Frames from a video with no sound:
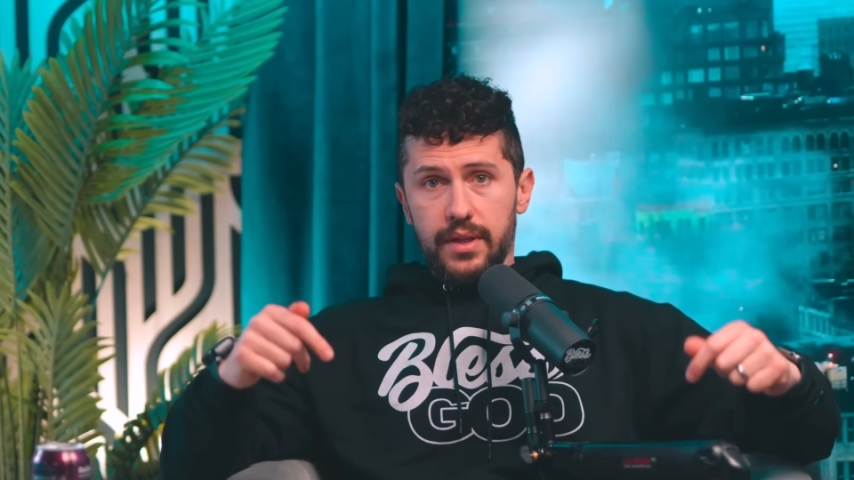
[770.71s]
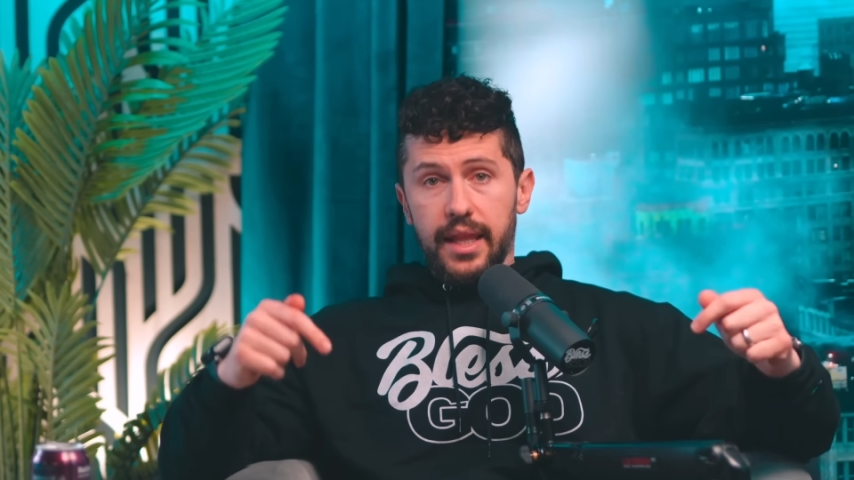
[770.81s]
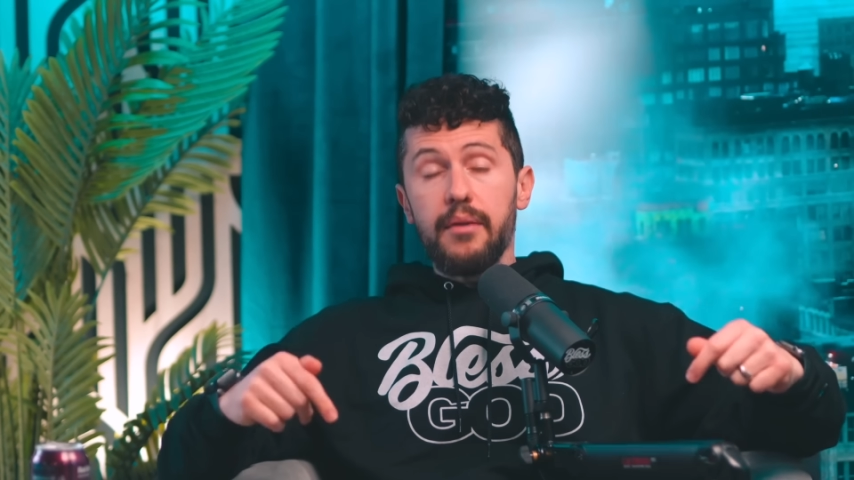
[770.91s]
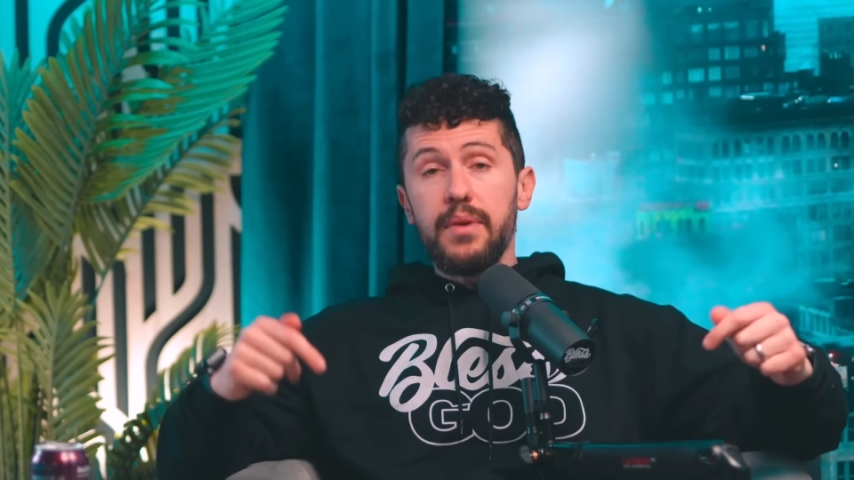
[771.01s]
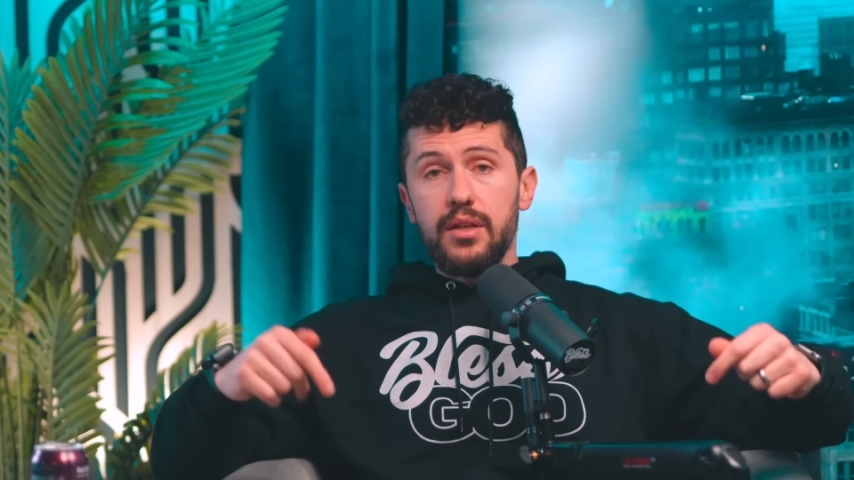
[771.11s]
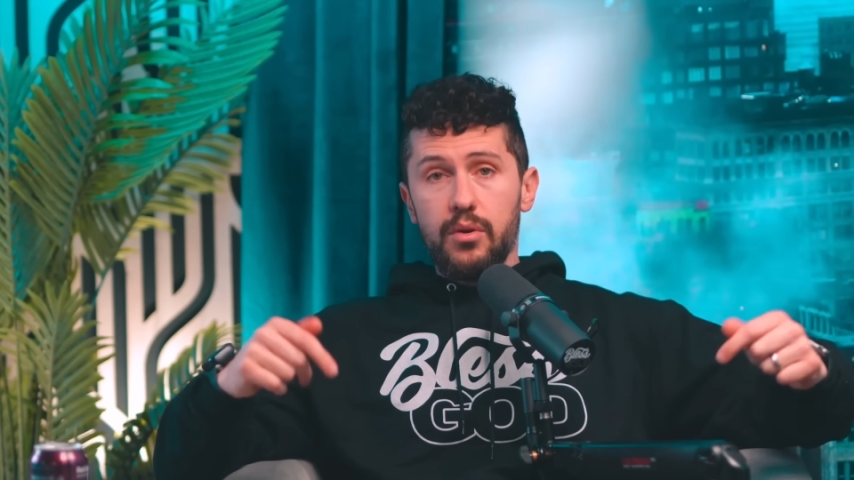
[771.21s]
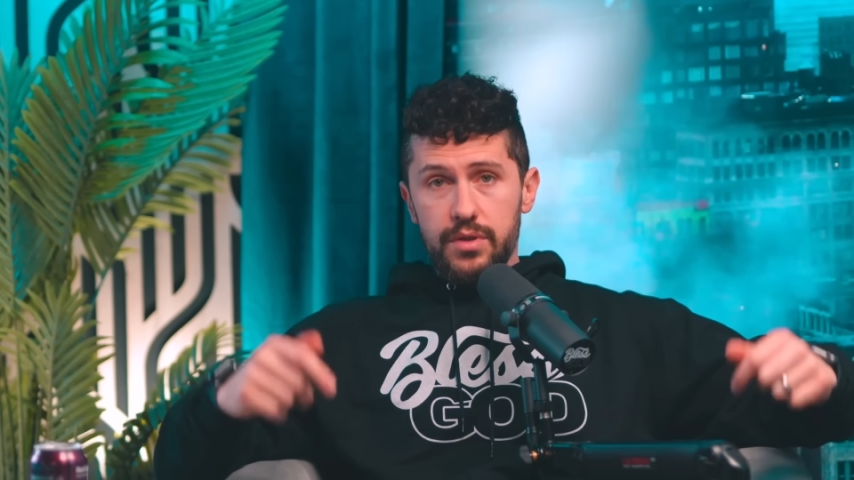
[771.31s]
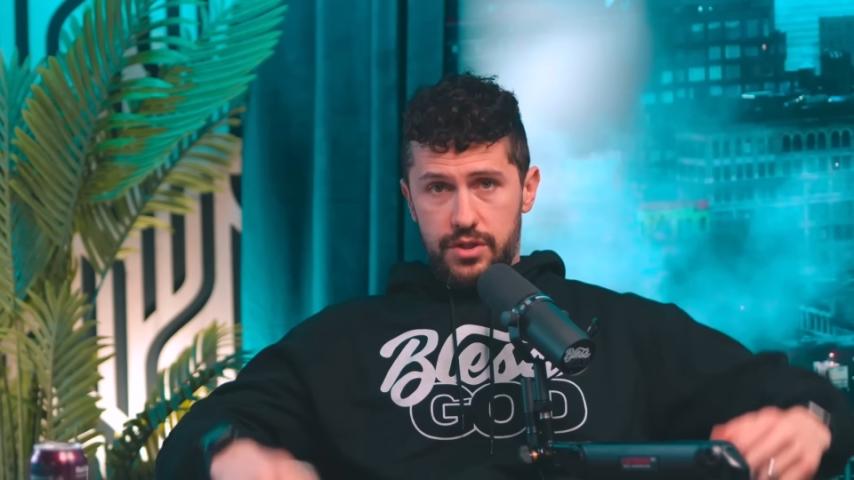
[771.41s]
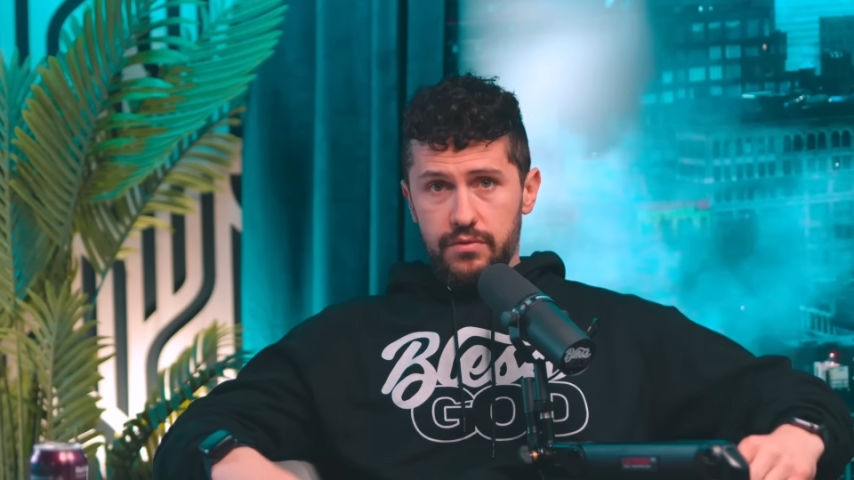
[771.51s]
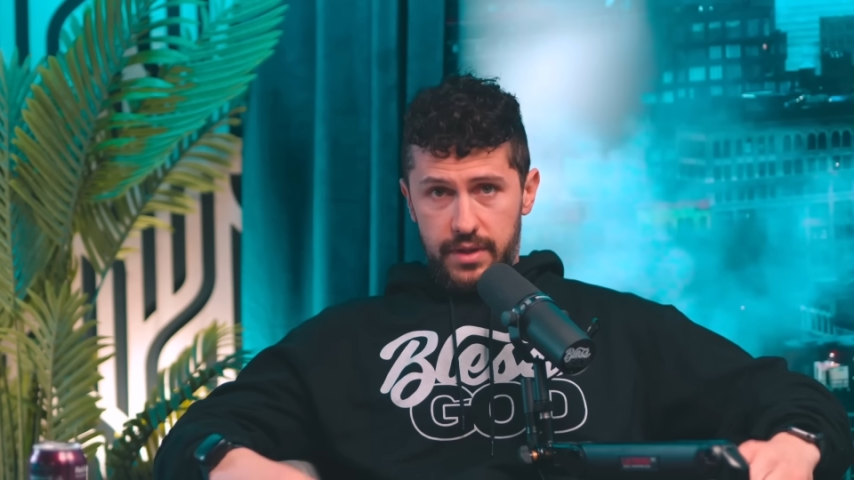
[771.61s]
and let me know
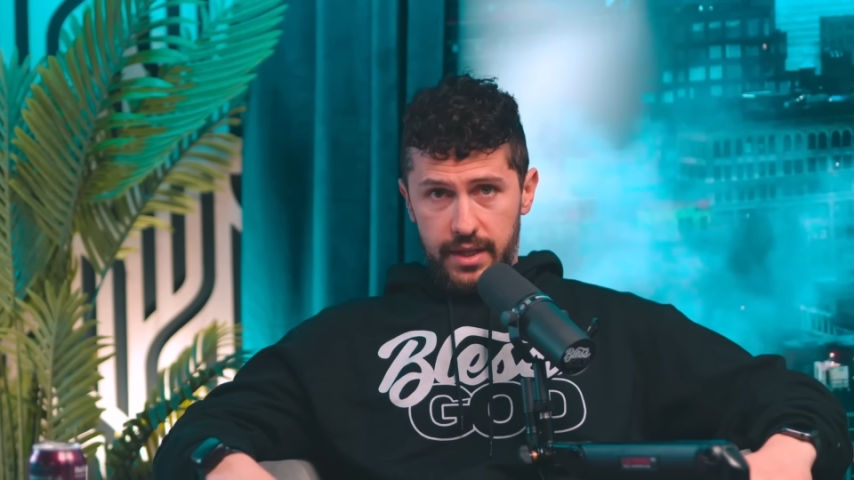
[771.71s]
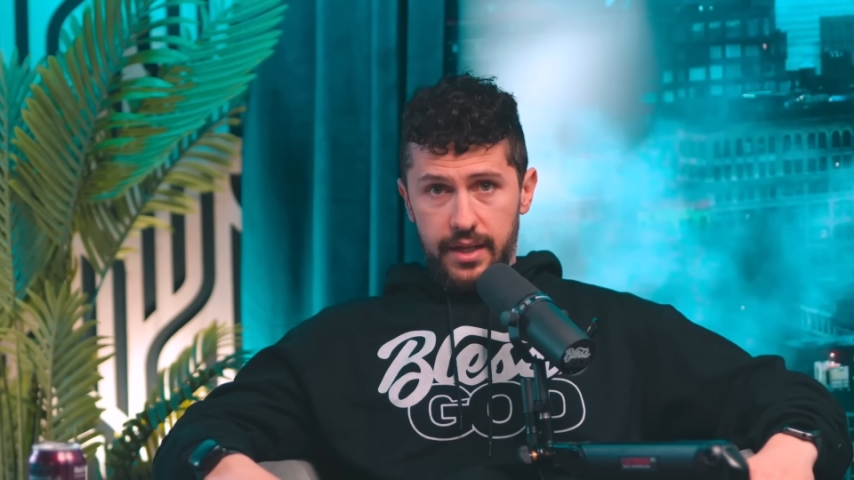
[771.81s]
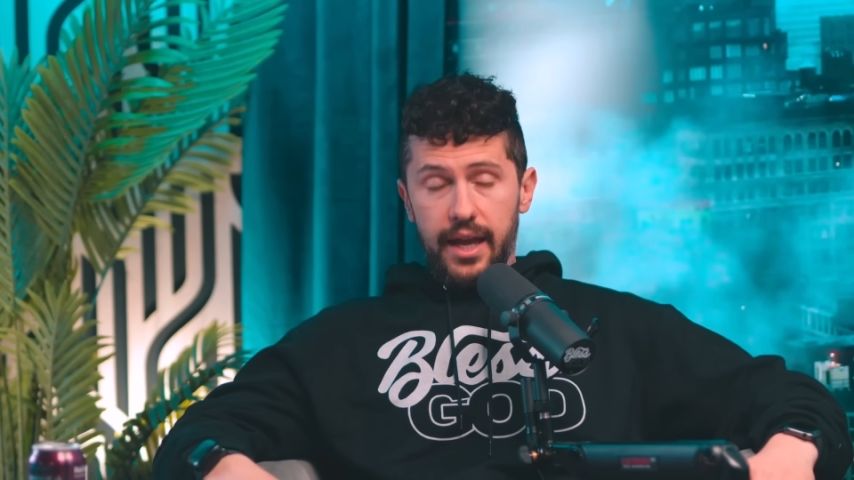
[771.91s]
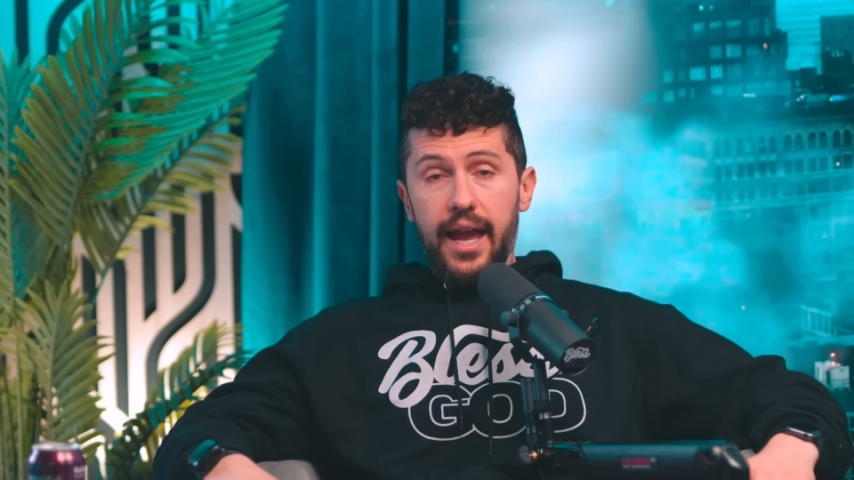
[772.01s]
what you think.